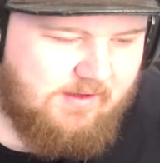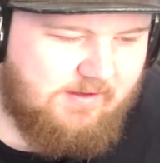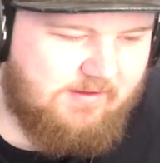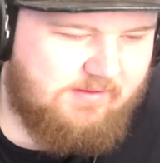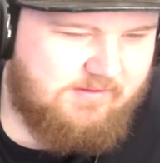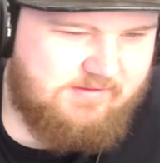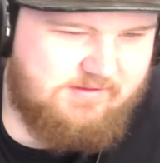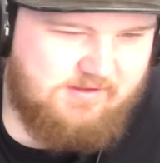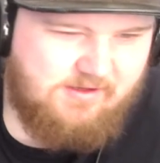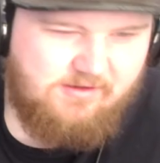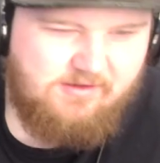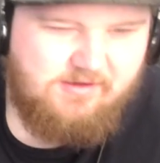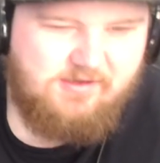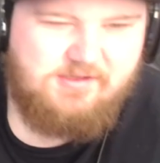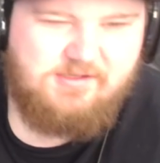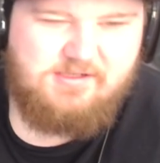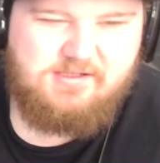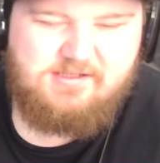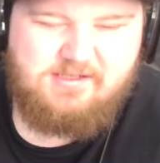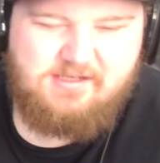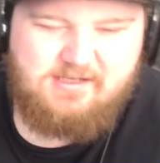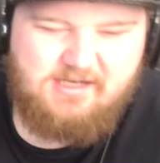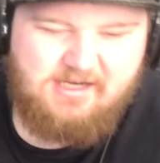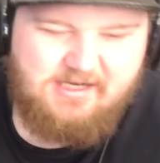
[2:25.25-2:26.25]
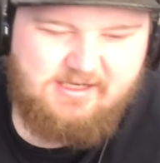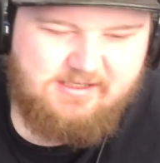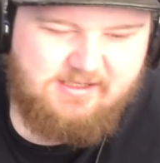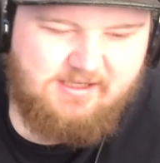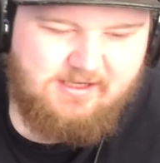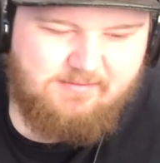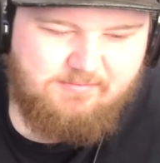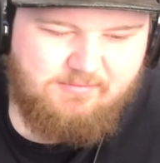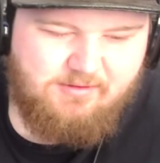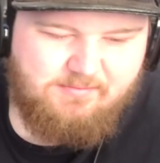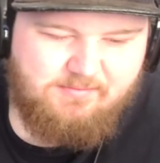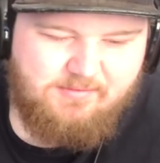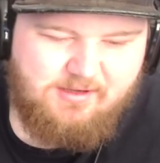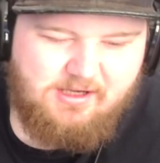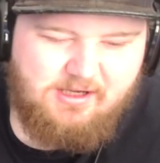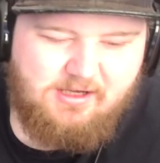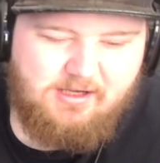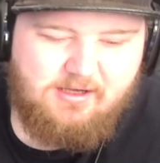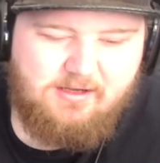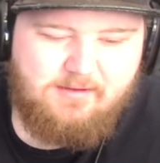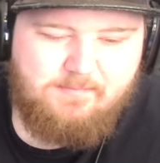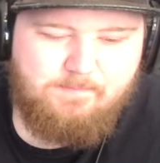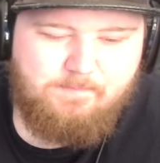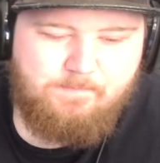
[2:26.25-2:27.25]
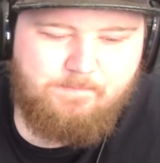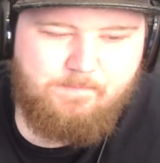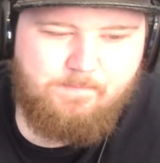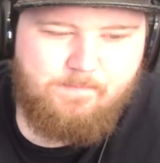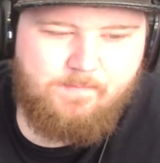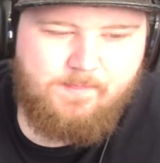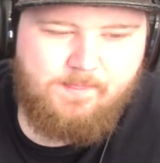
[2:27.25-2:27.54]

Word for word: Sorry, just an ad came up. Um...